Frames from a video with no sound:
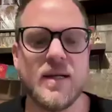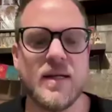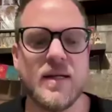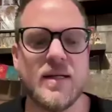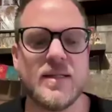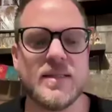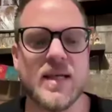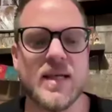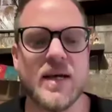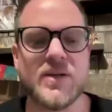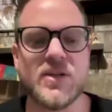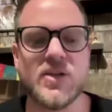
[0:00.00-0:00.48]

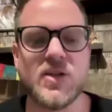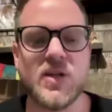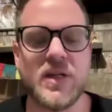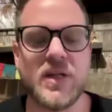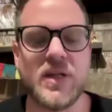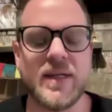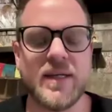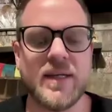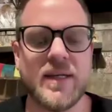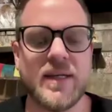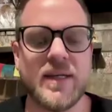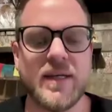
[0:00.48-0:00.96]
is
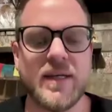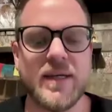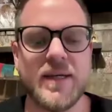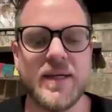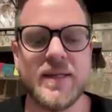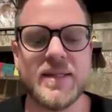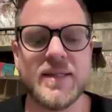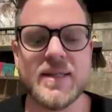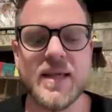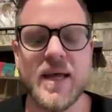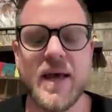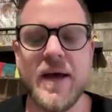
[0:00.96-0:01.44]
actually
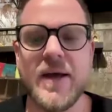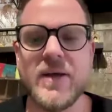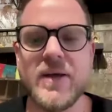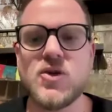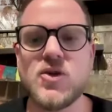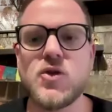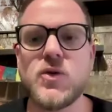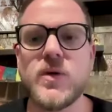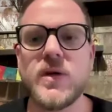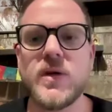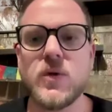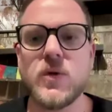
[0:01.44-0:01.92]
its
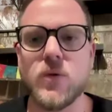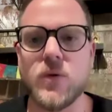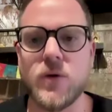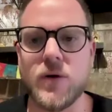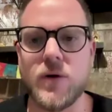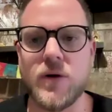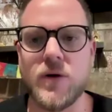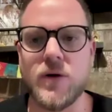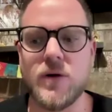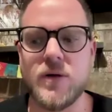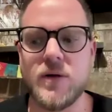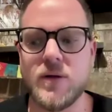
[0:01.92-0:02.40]
entry
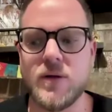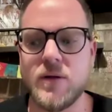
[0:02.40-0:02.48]
door.